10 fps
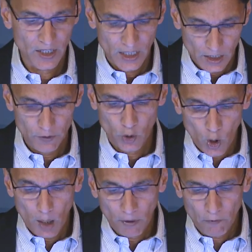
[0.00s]
If you go
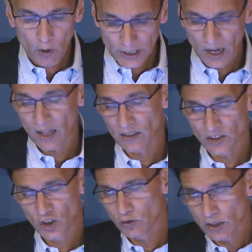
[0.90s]
above
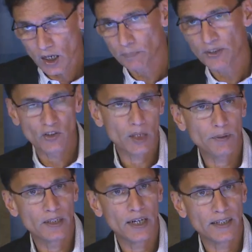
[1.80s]
$40, you will not meet your
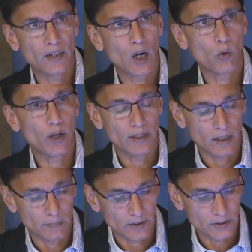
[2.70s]
EBITDA and the ROI
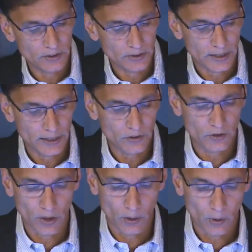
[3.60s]
numbers, right?
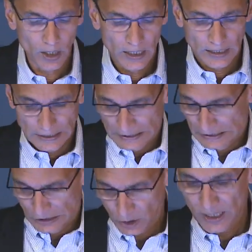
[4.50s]
So
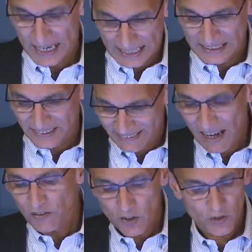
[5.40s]
so that this
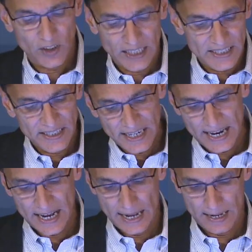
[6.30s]
graph gives you an
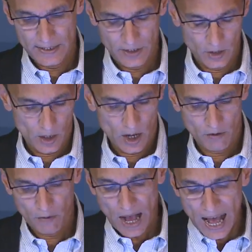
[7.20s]
idea, you know,
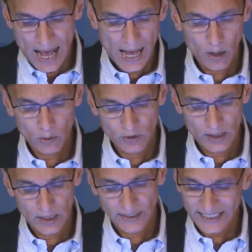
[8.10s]
of how
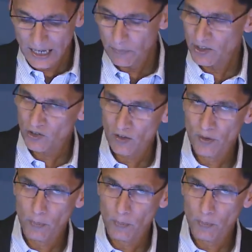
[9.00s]
the dynamics of the